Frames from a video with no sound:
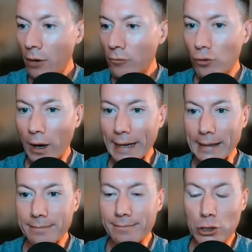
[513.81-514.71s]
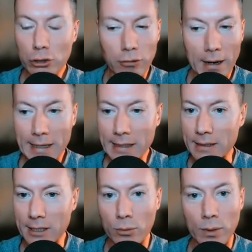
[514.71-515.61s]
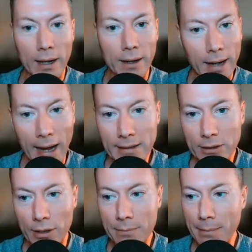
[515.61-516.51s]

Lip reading: Right, trade. So as I